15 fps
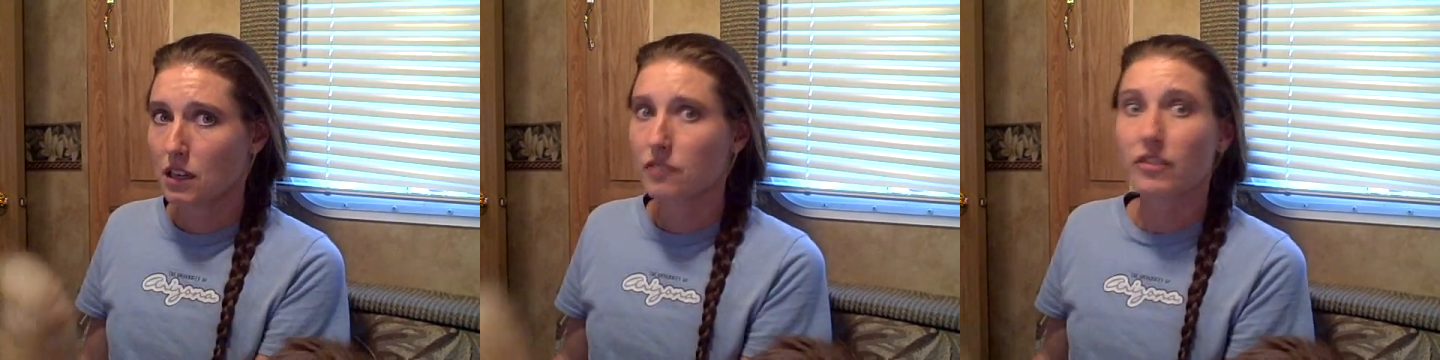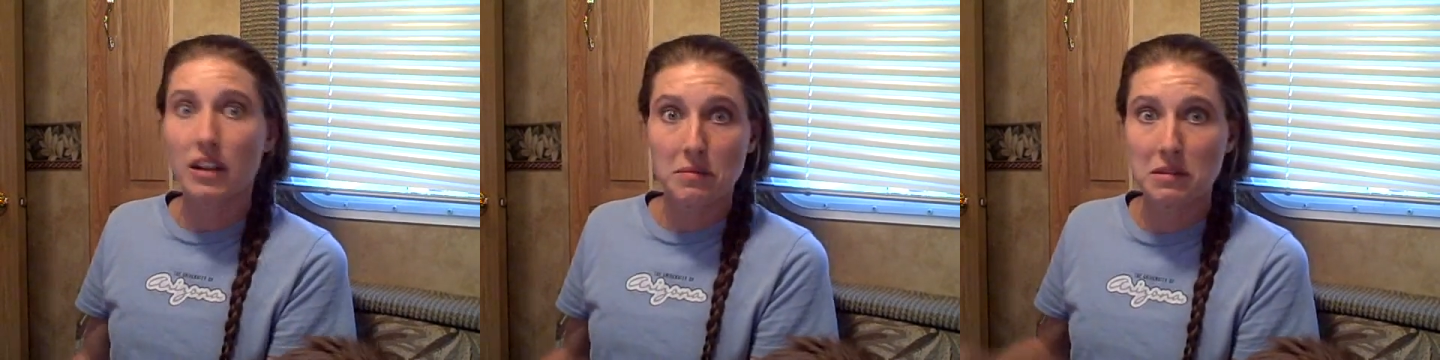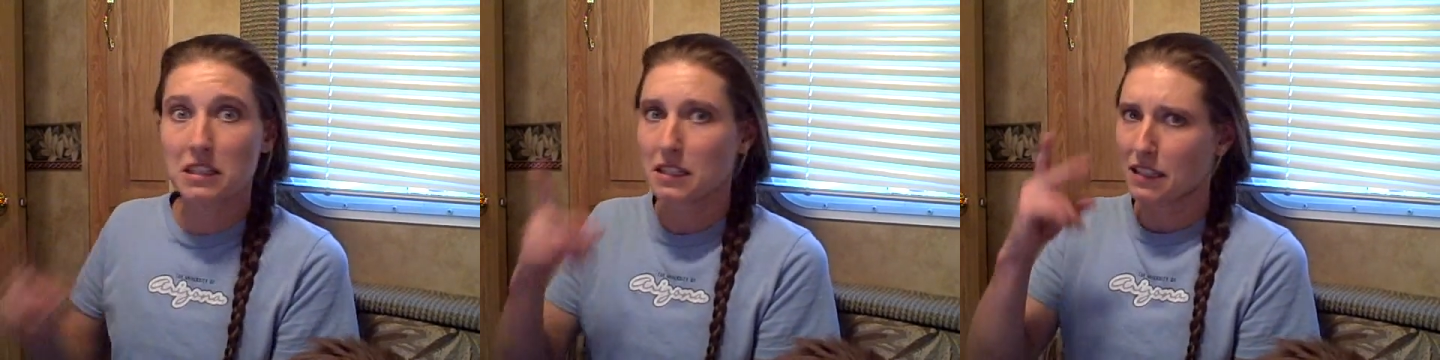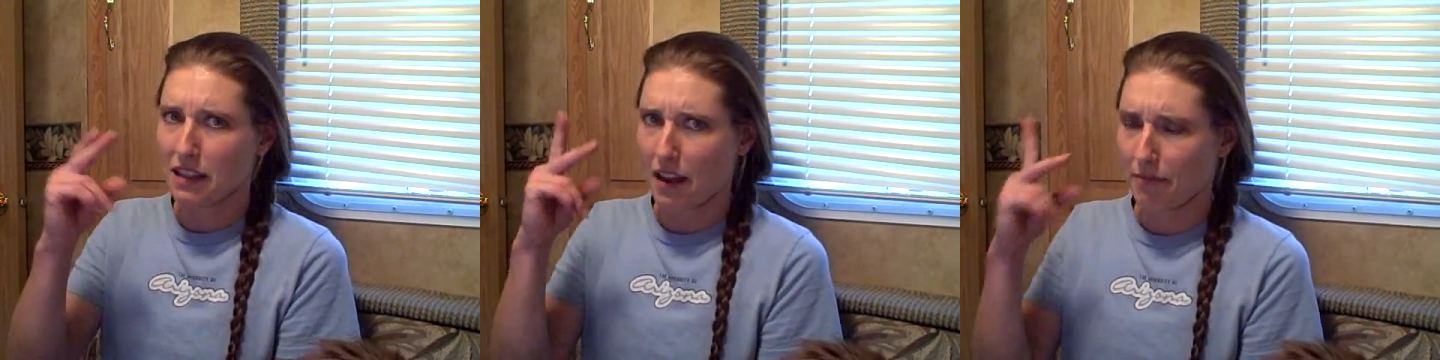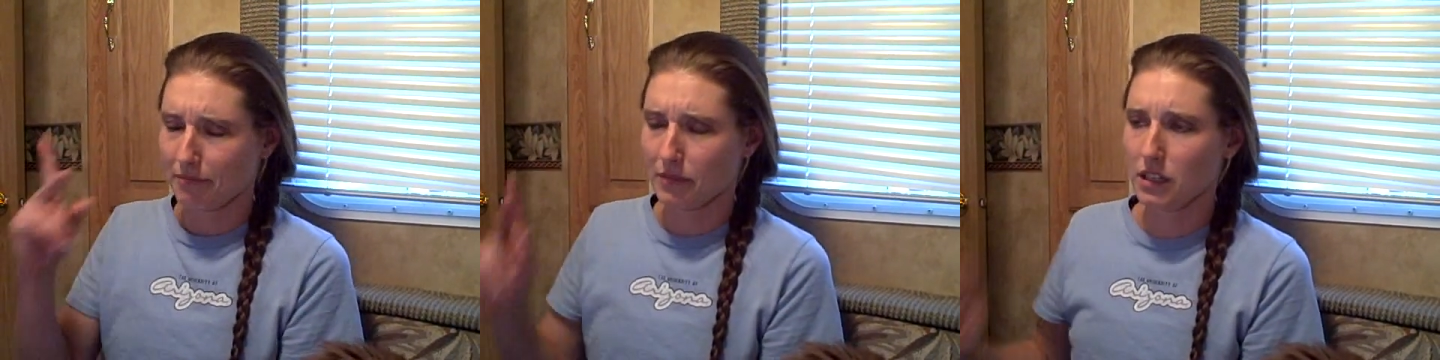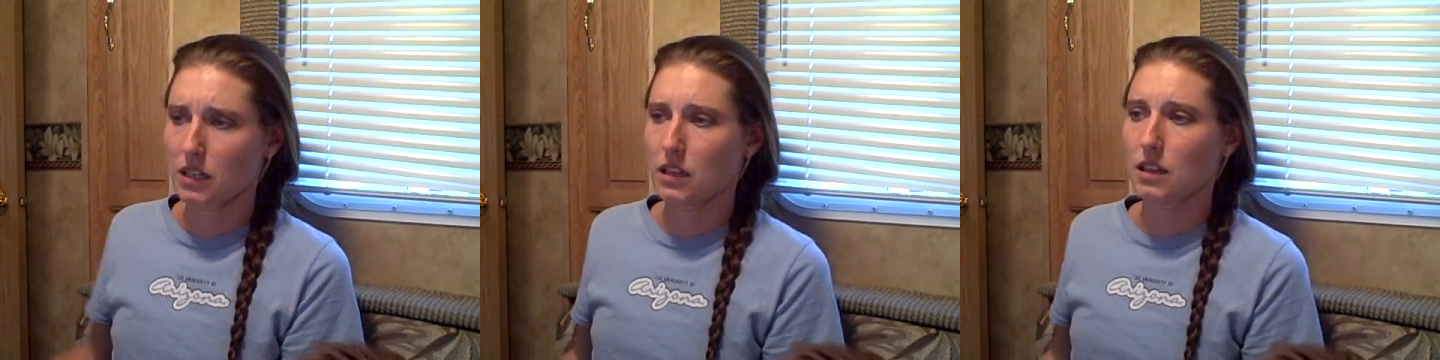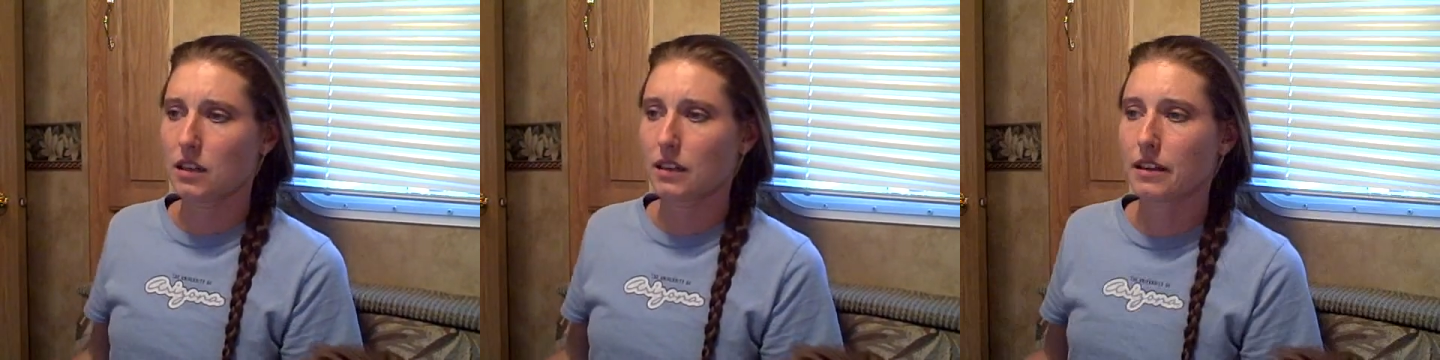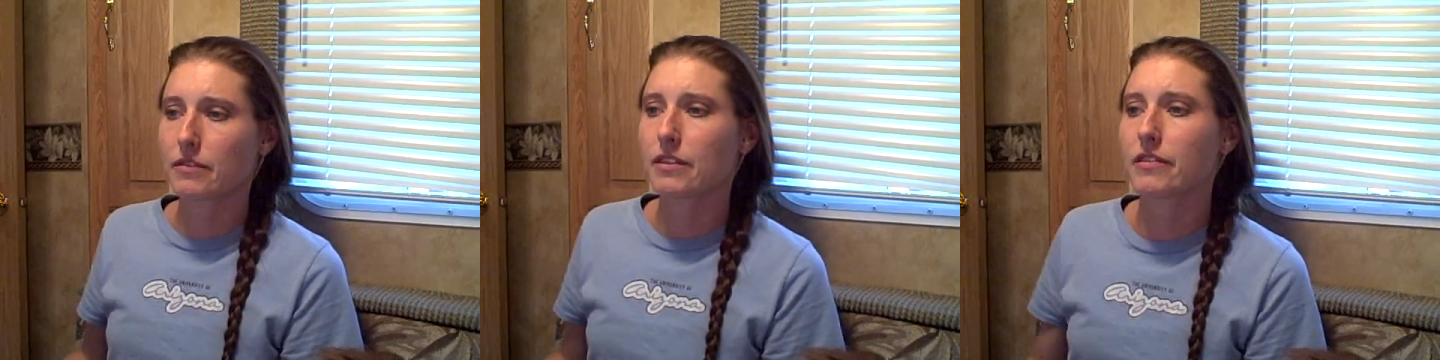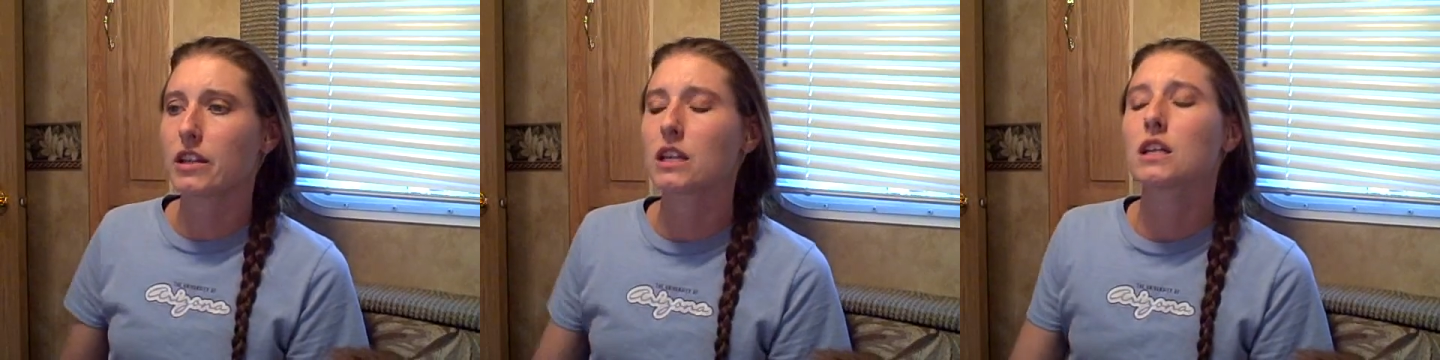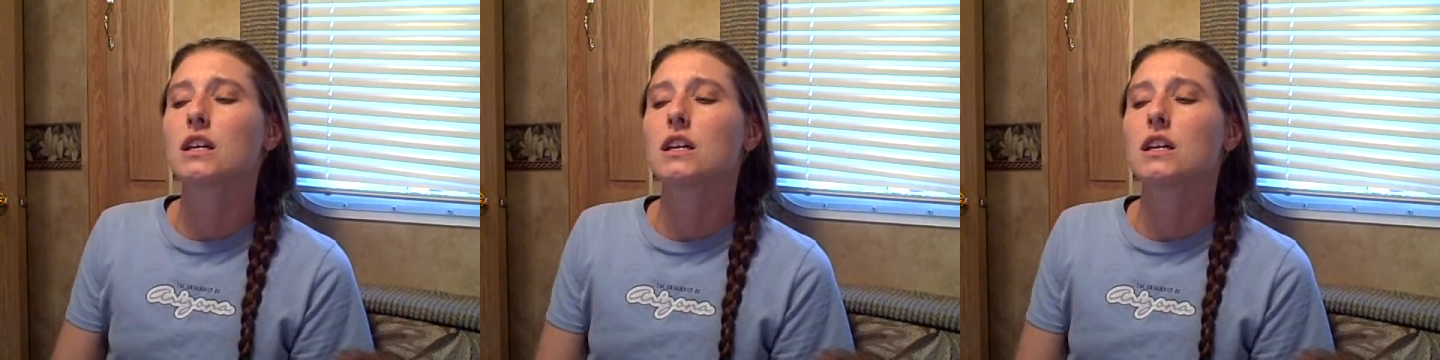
Venomous, yeah, get rid of it.